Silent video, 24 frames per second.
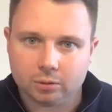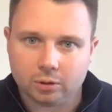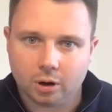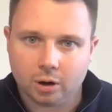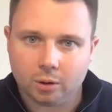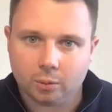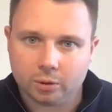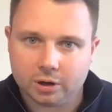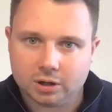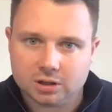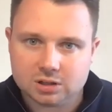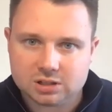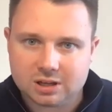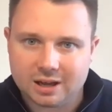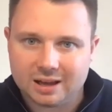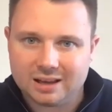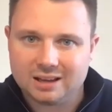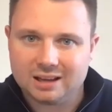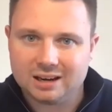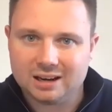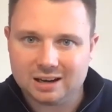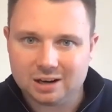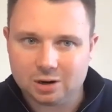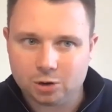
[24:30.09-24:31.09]
I want to take
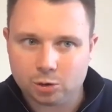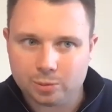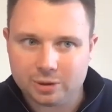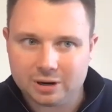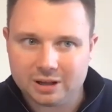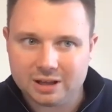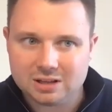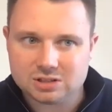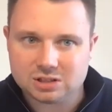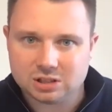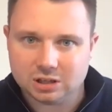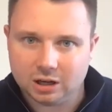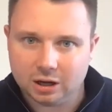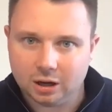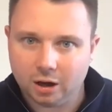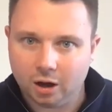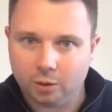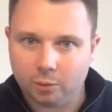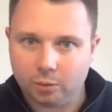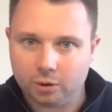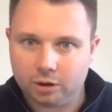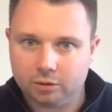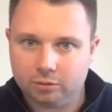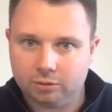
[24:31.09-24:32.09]
it a little bit easier. I
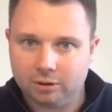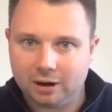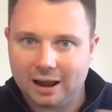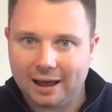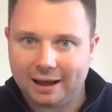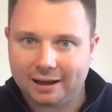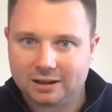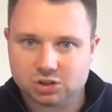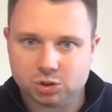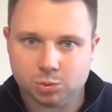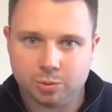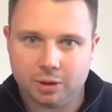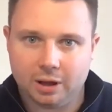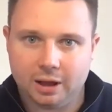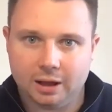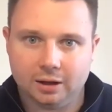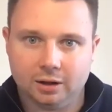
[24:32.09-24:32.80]
want to relax a bit